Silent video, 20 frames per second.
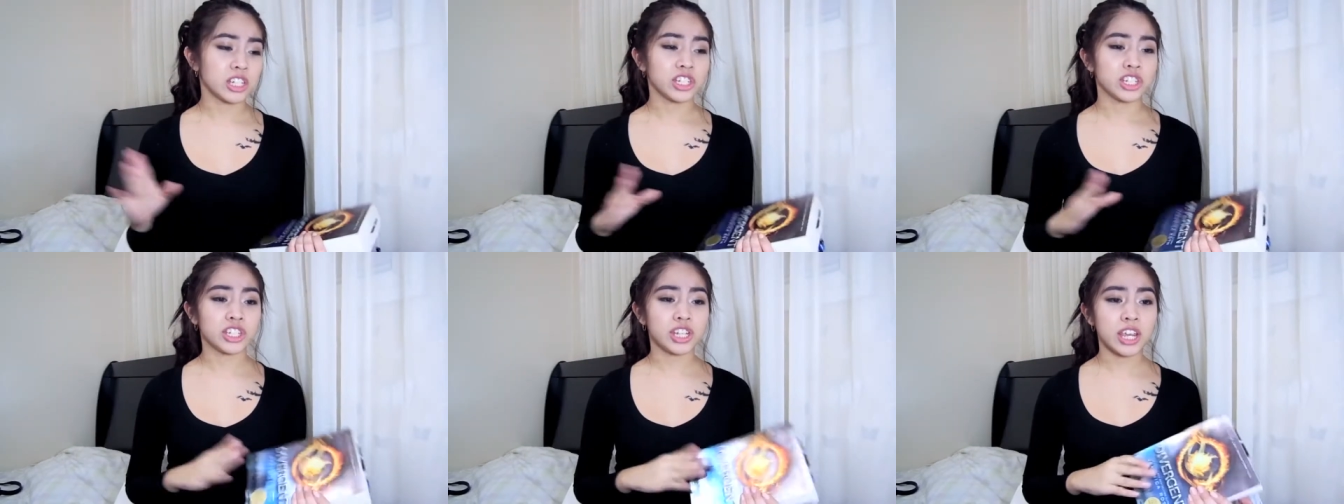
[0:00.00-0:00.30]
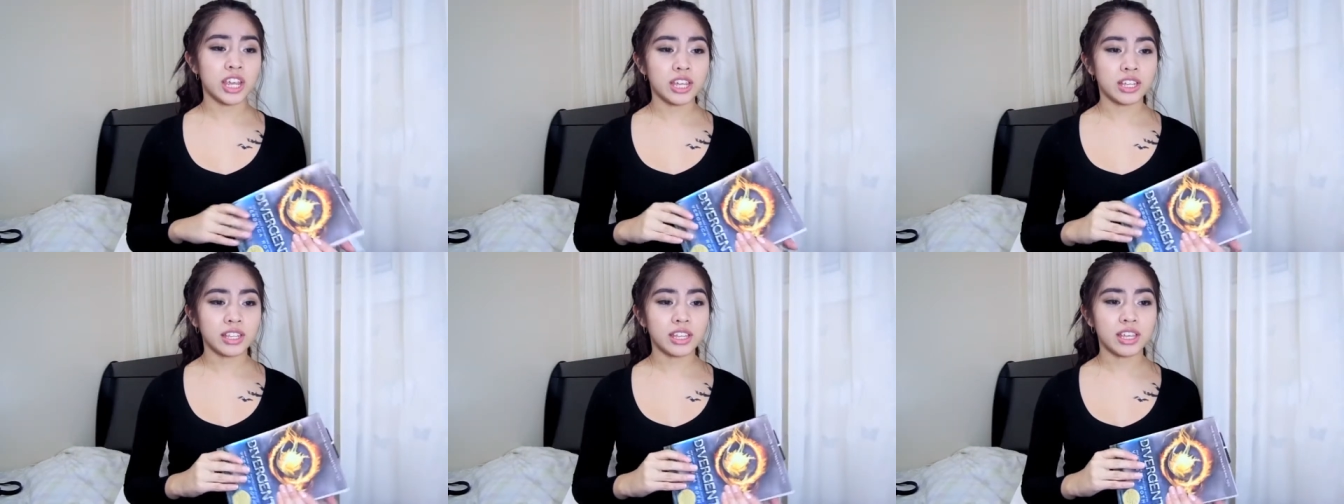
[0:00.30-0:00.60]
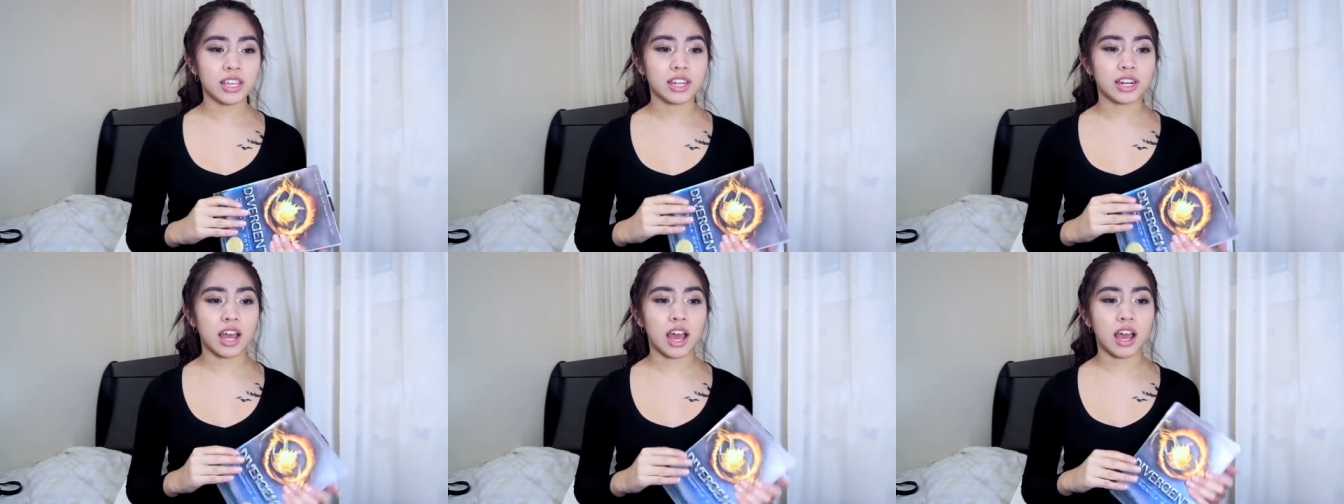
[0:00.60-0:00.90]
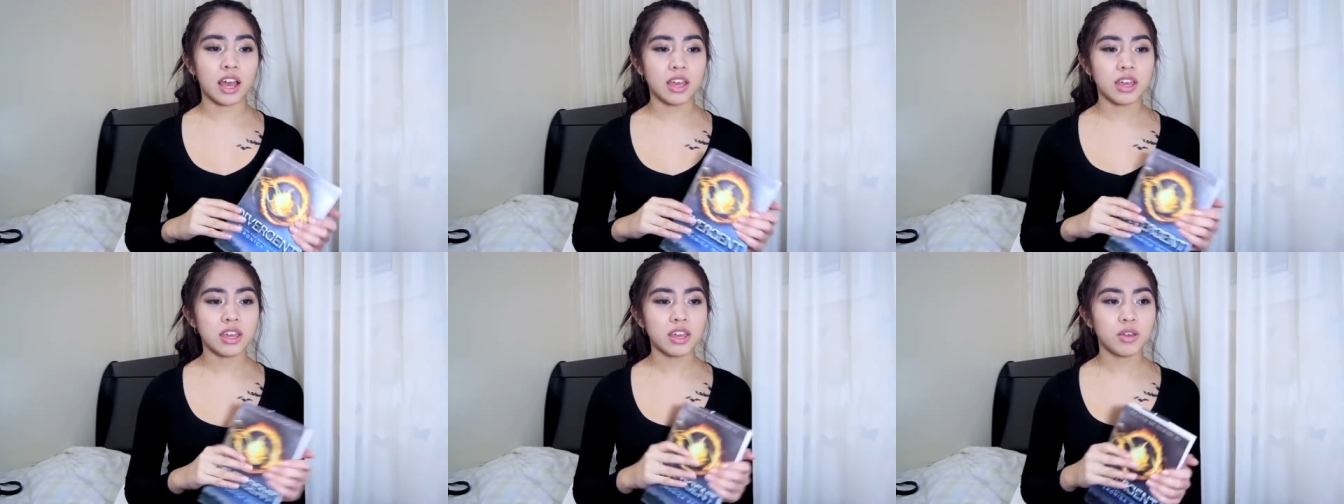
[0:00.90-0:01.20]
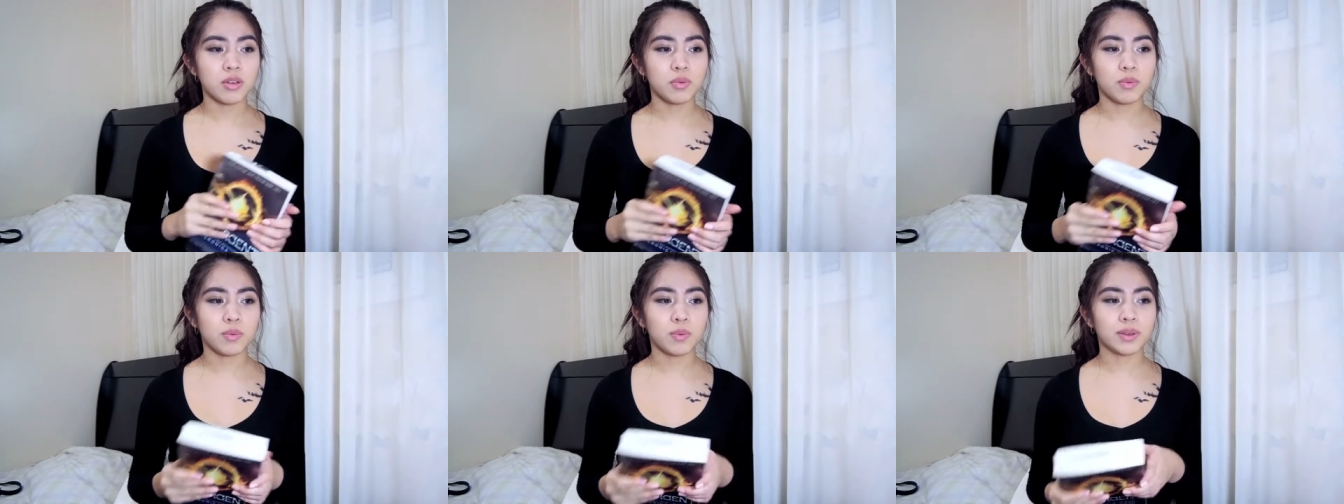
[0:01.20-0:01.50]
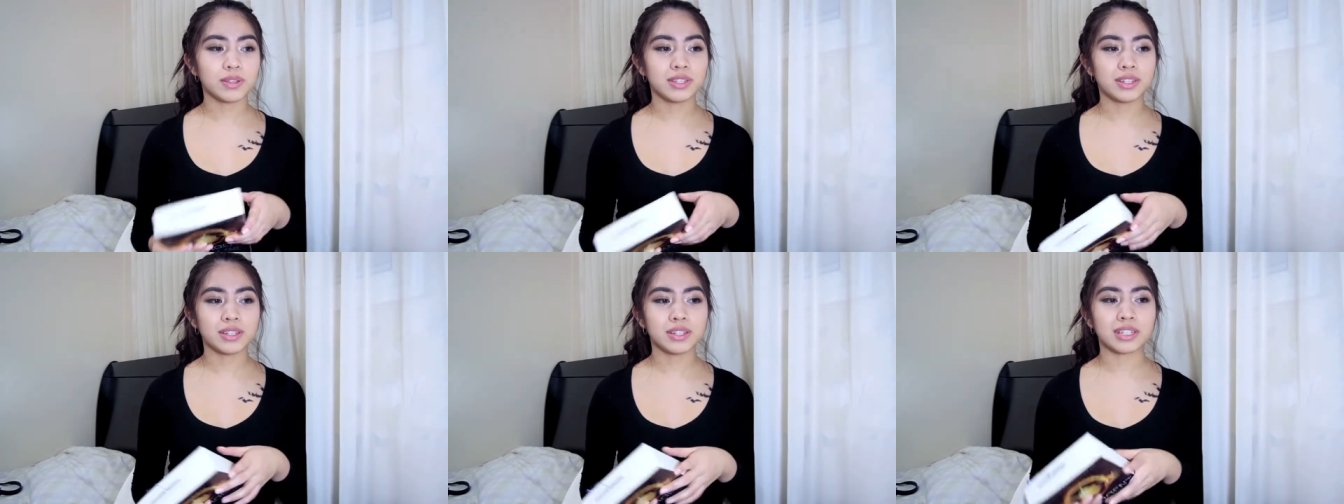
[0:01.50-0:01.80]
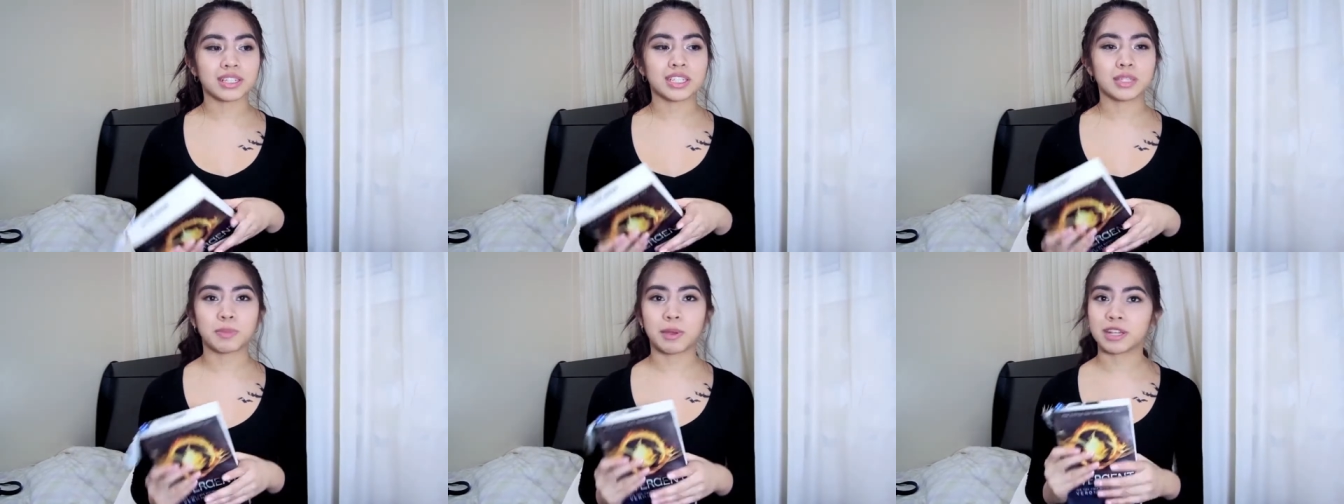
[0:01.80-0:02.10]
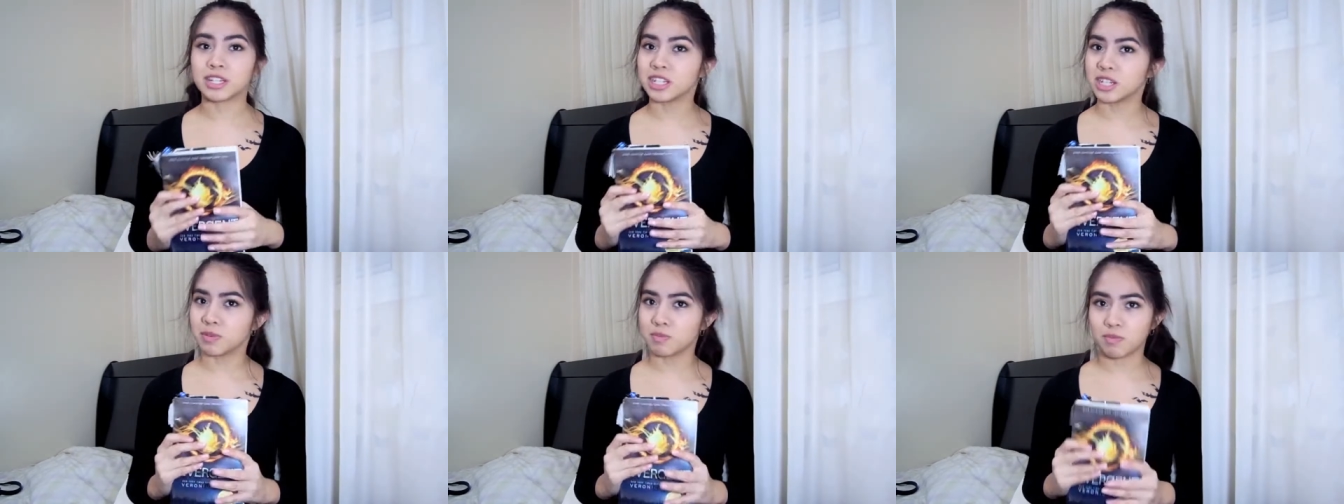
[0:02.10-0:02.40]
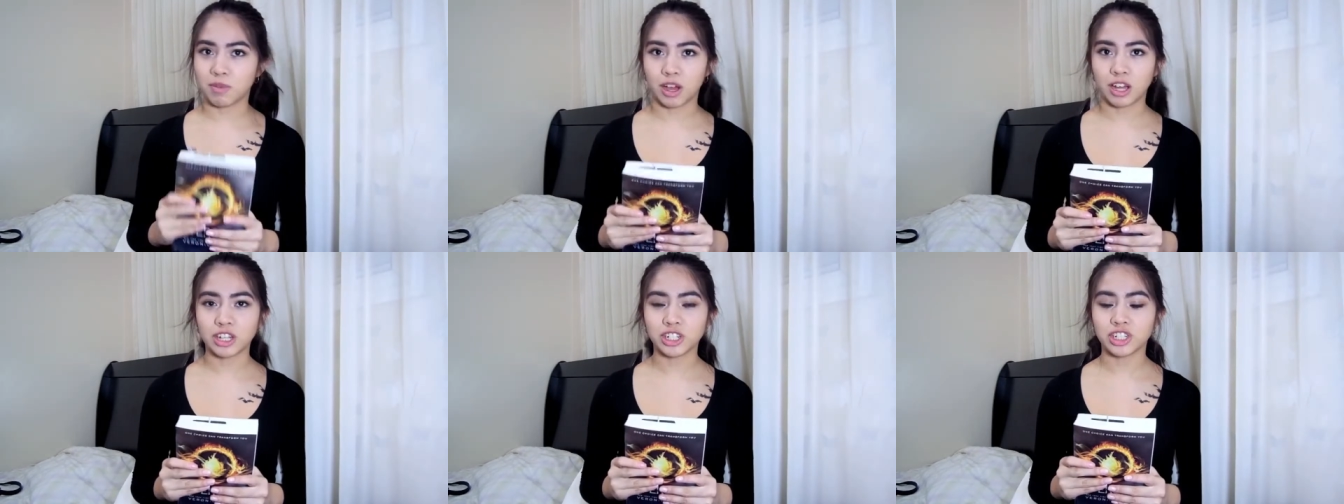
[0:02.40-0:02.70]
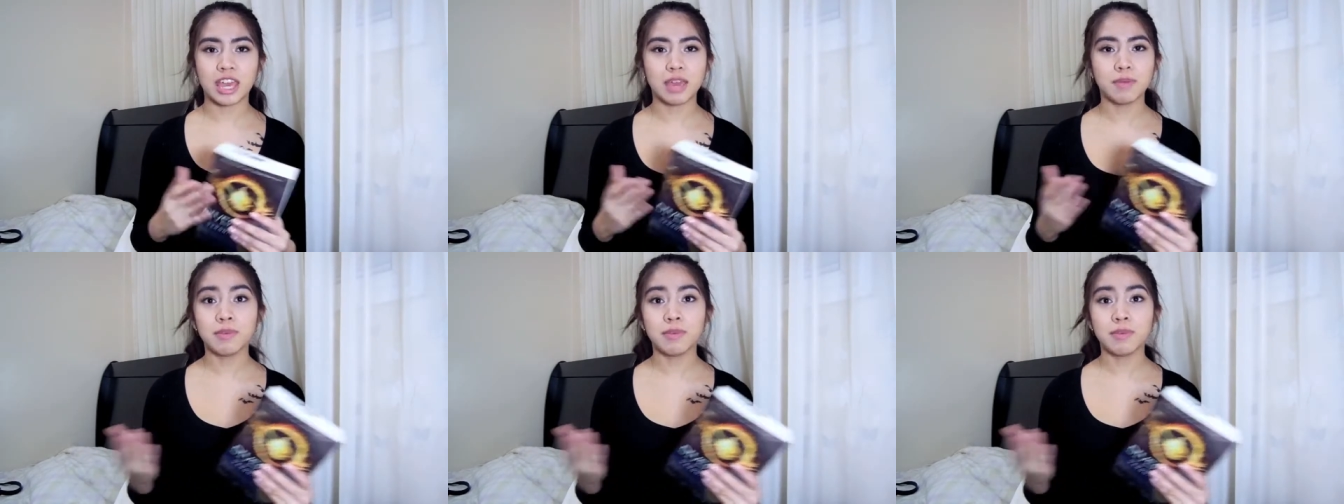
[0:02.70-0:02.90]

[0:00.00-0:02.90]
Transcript: Shailene, I wasn't expecting much.